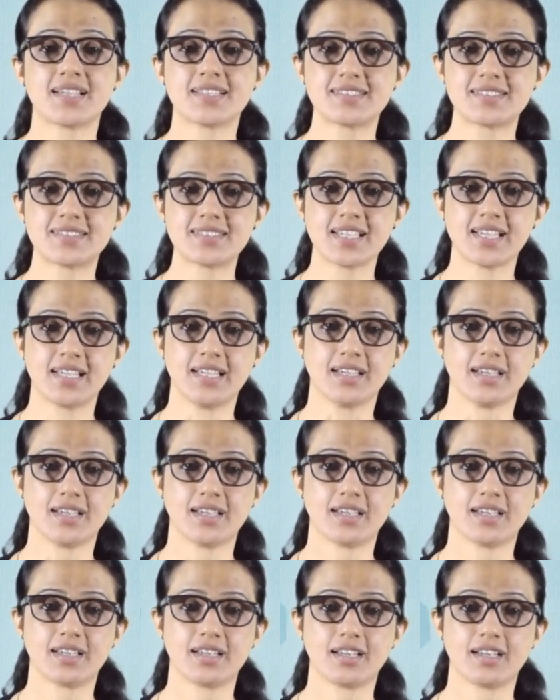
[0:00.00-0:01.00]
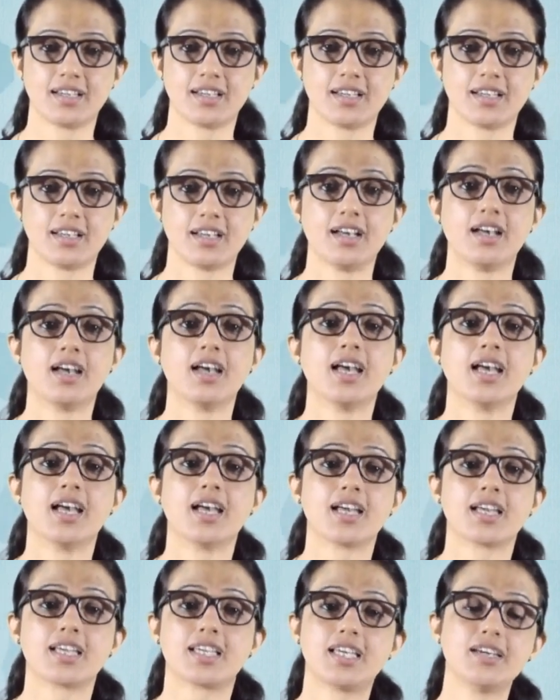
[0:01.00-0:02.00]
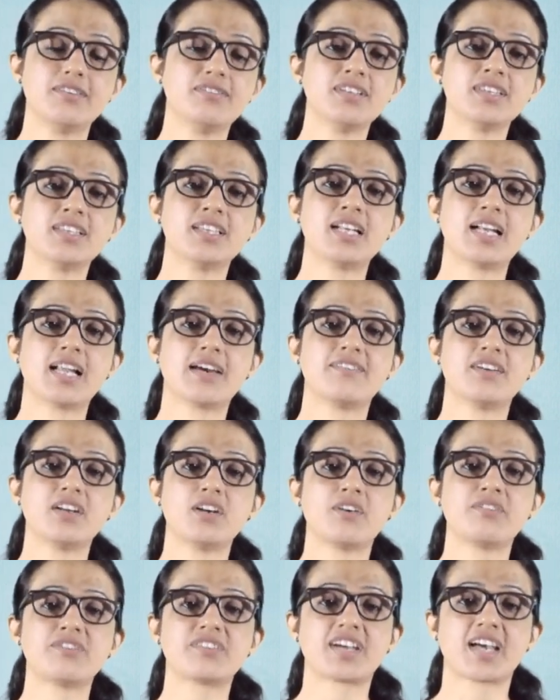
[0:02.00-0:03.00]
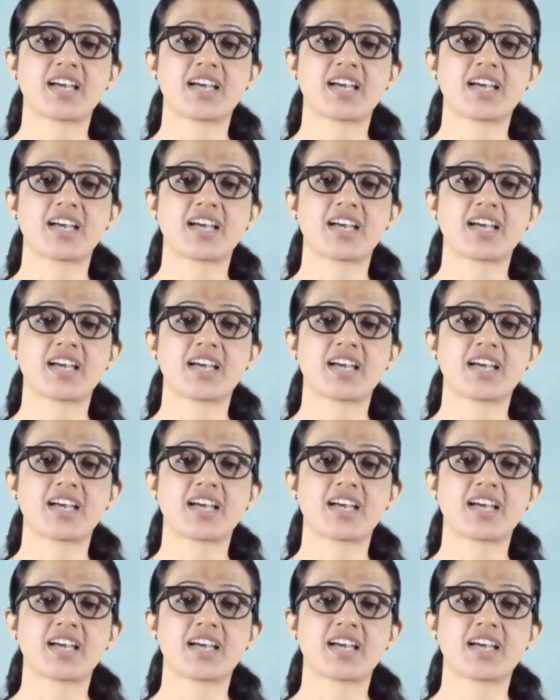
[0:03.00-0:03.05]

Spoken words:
C. Given the level of